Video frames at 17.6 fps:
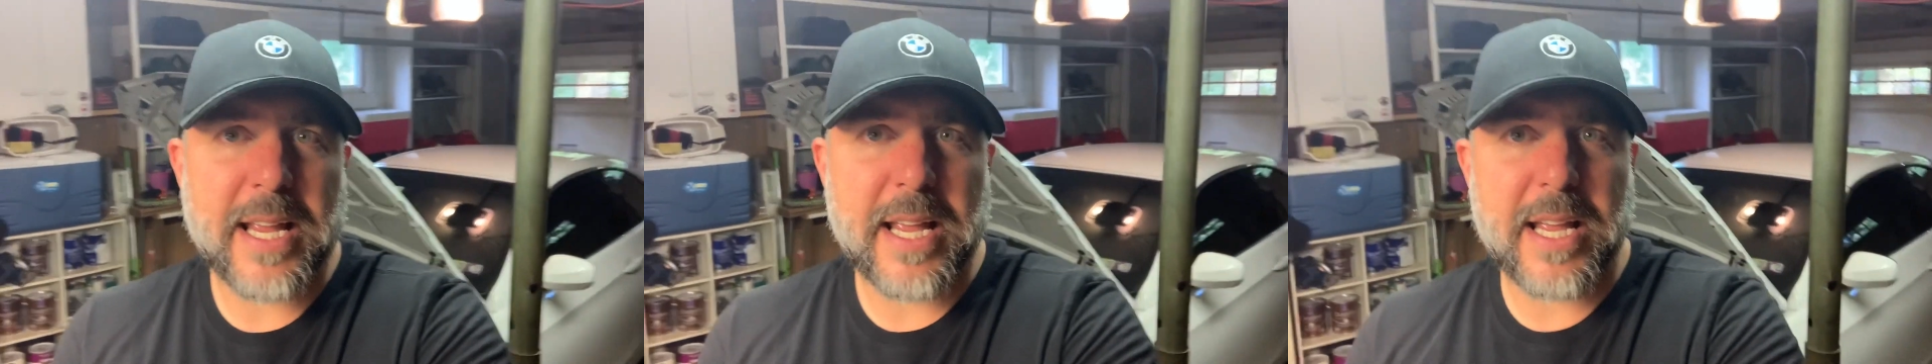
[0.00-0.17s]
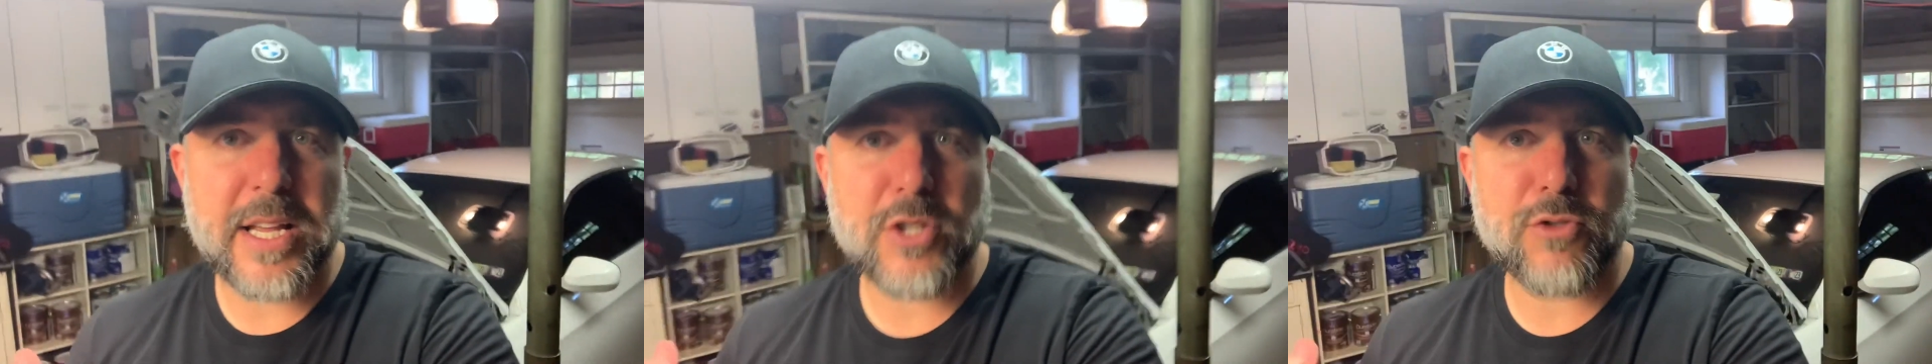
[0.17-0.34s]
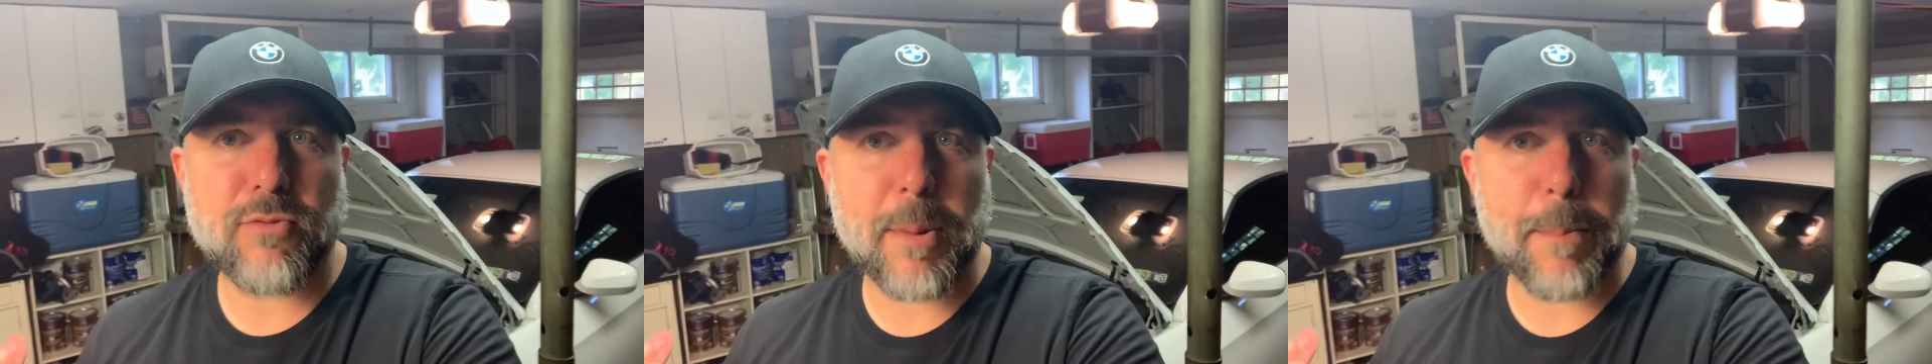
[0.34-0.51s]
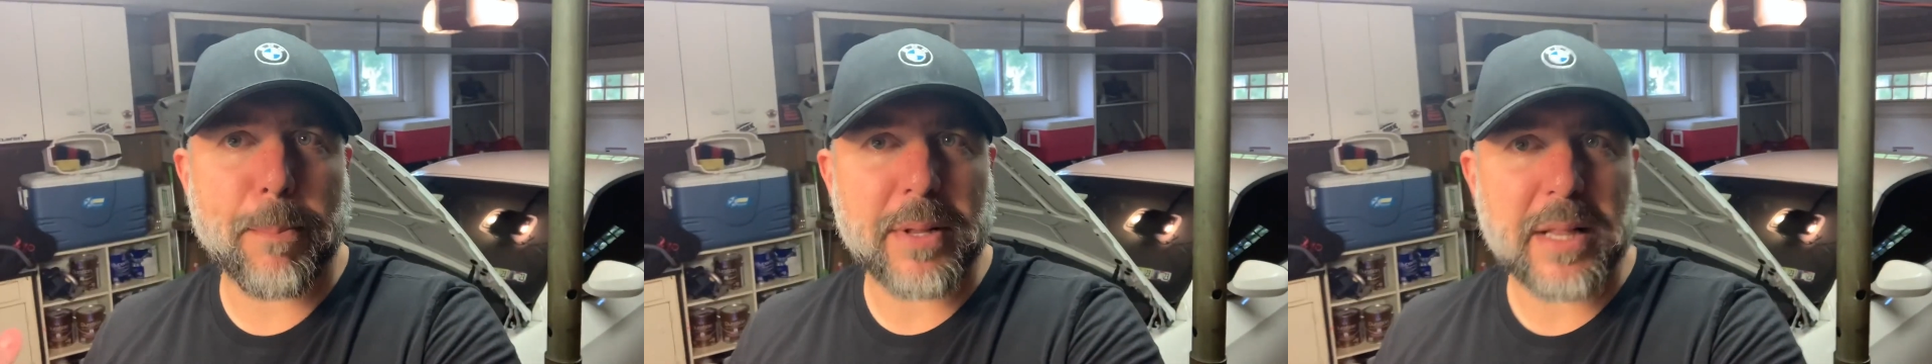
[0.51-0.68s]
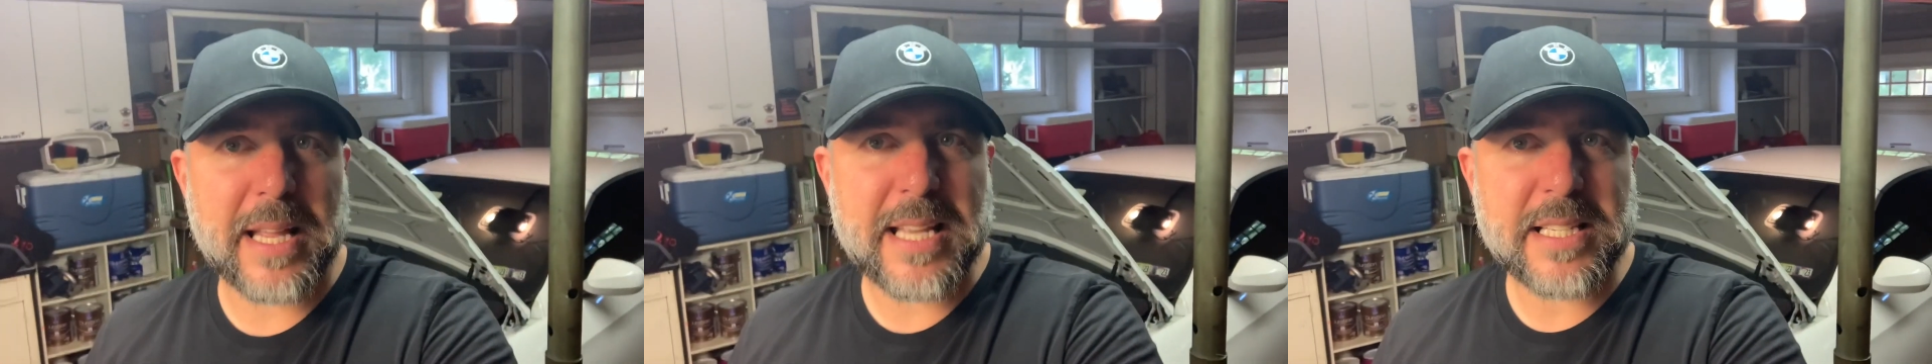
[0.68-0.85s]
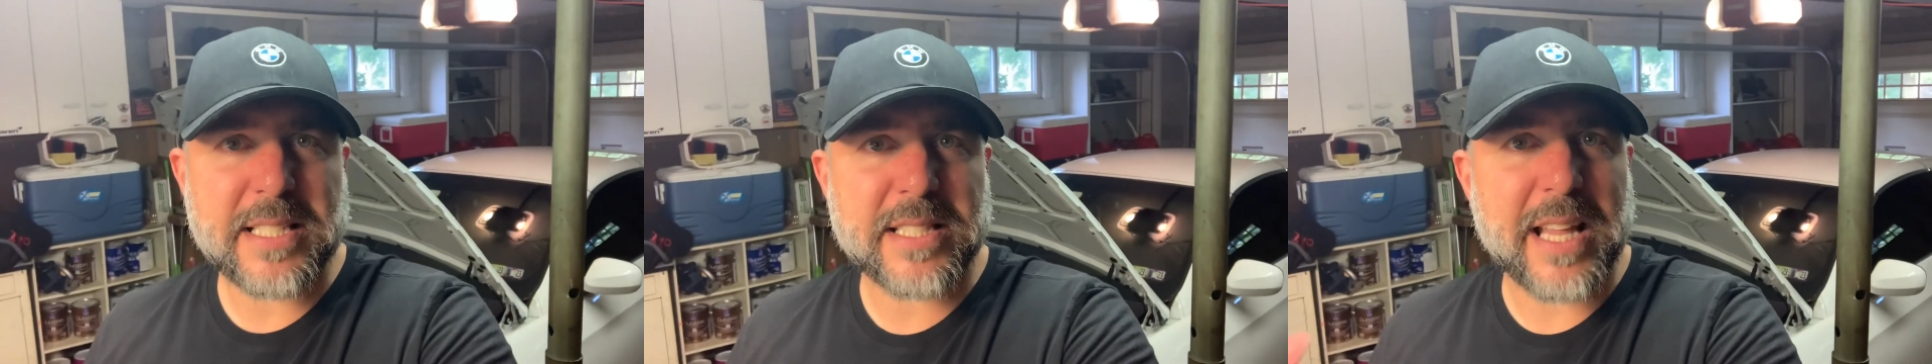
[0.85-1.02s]
is
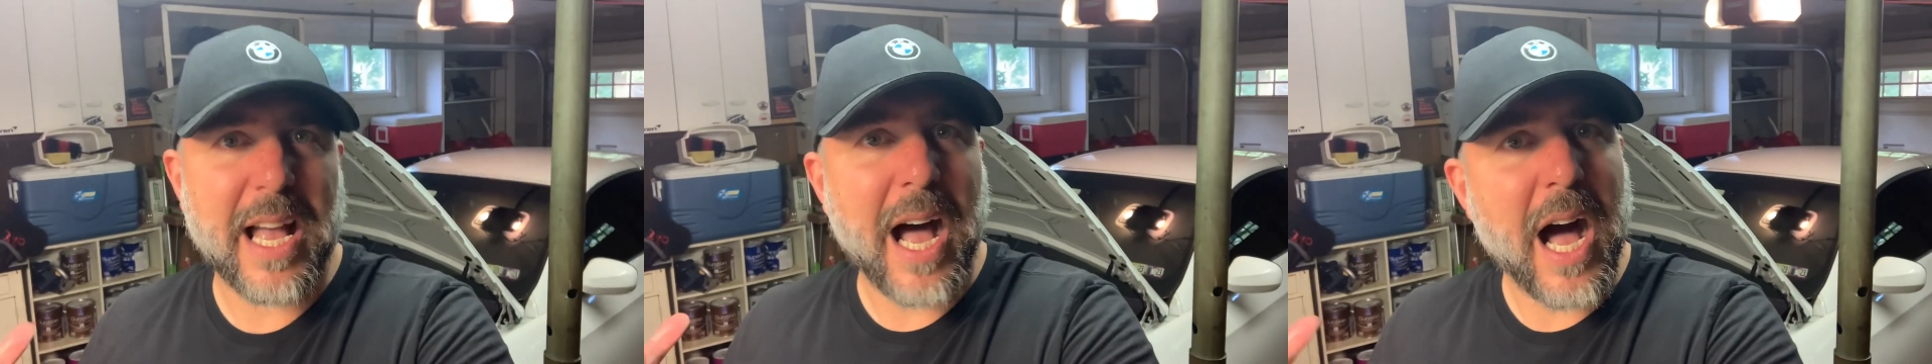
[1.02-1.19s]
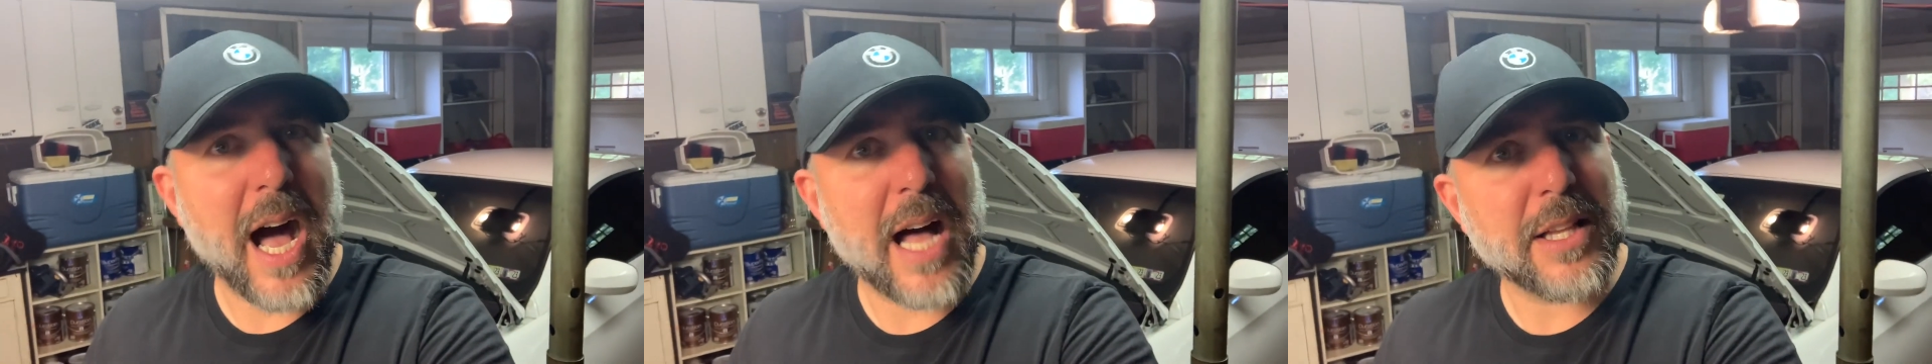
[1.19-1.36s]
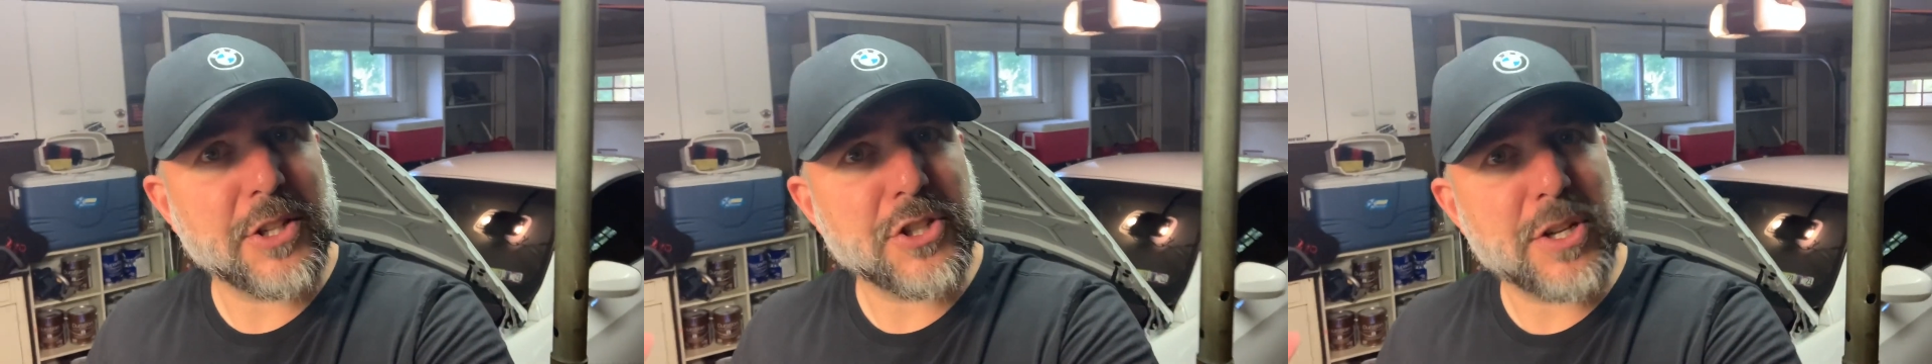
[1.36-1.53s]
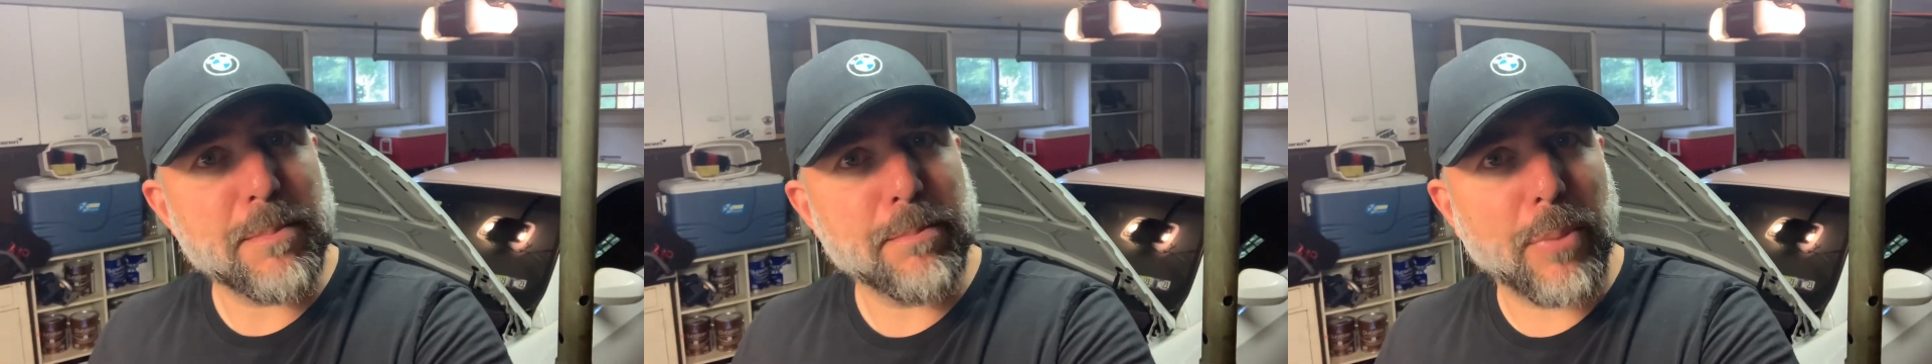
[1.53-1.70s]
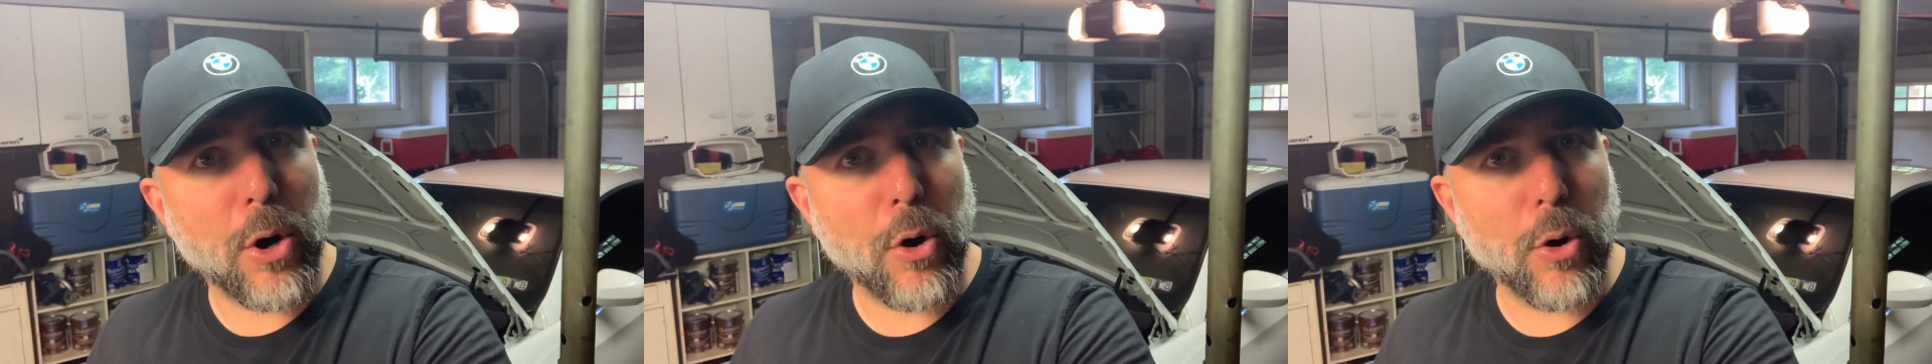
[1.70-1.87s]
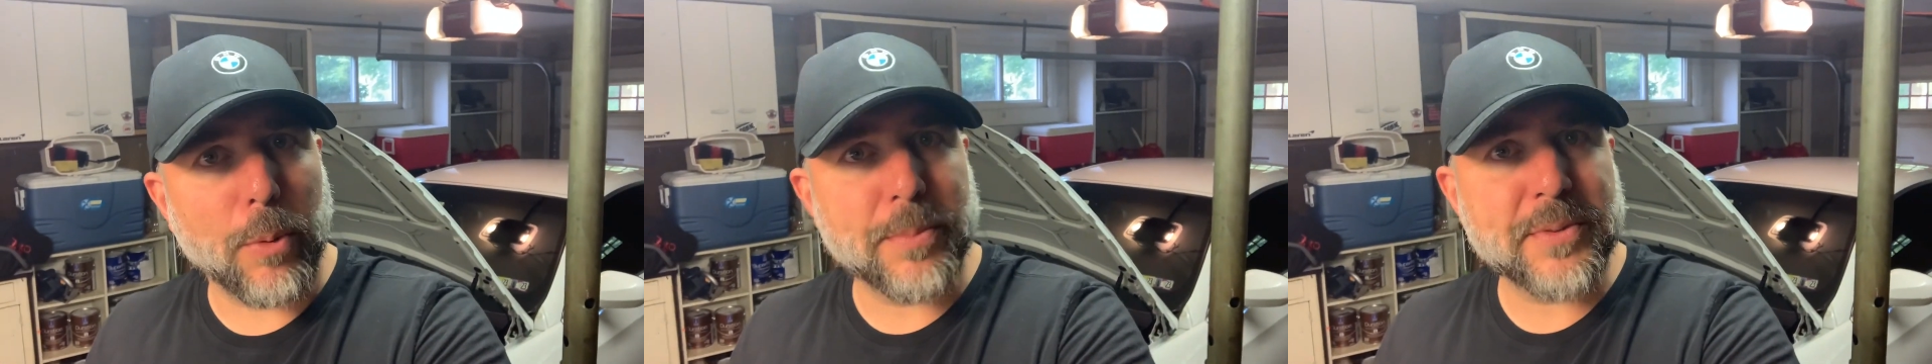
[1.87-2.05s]
replace the halogen
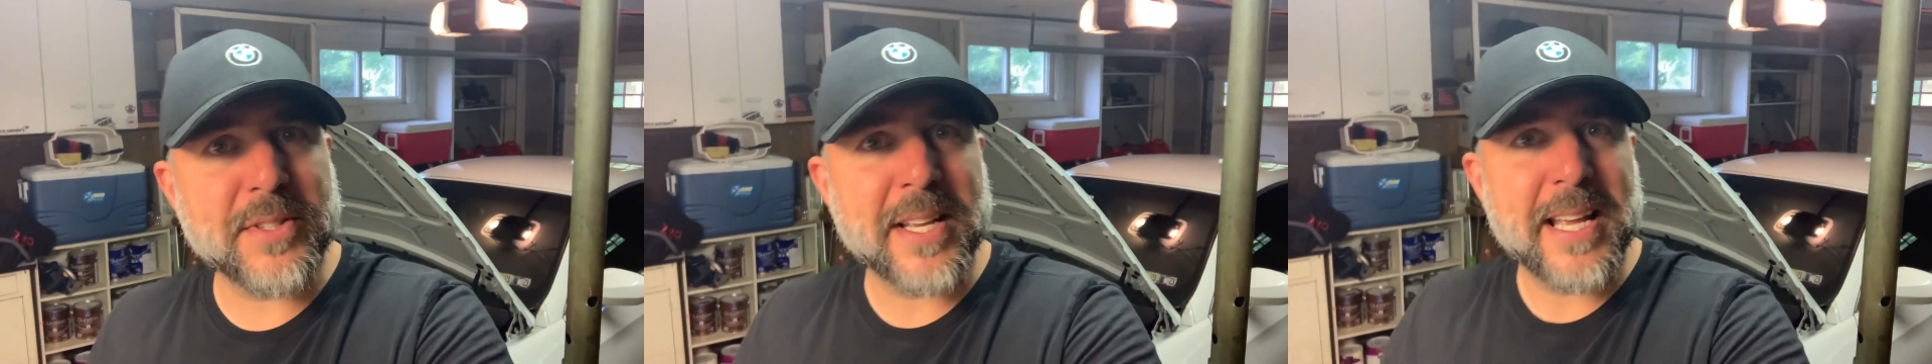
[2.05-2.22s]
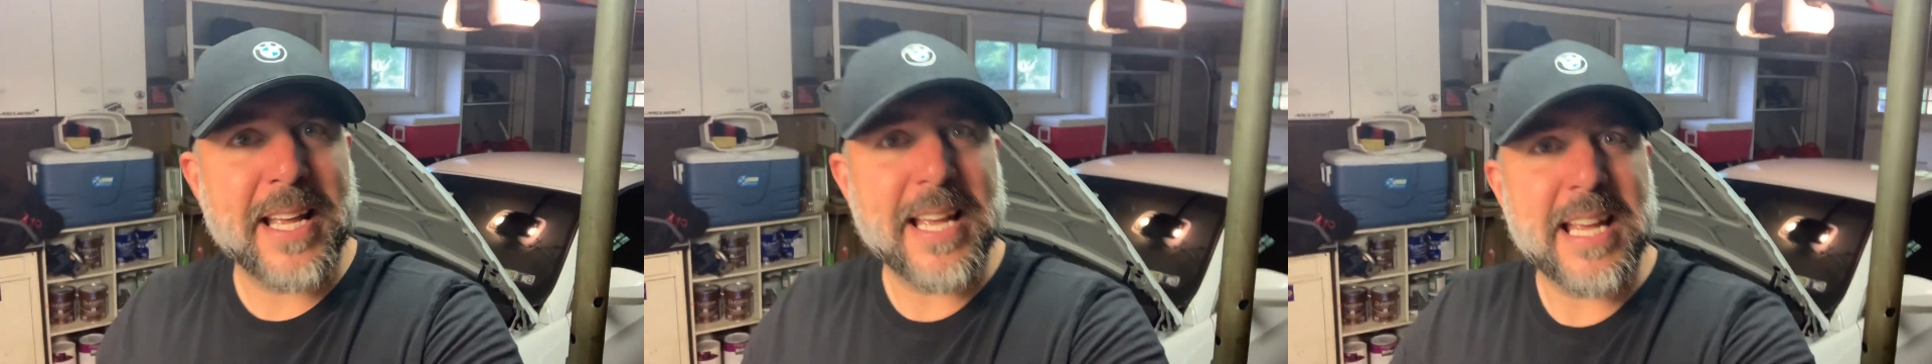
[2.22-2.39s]
bulbs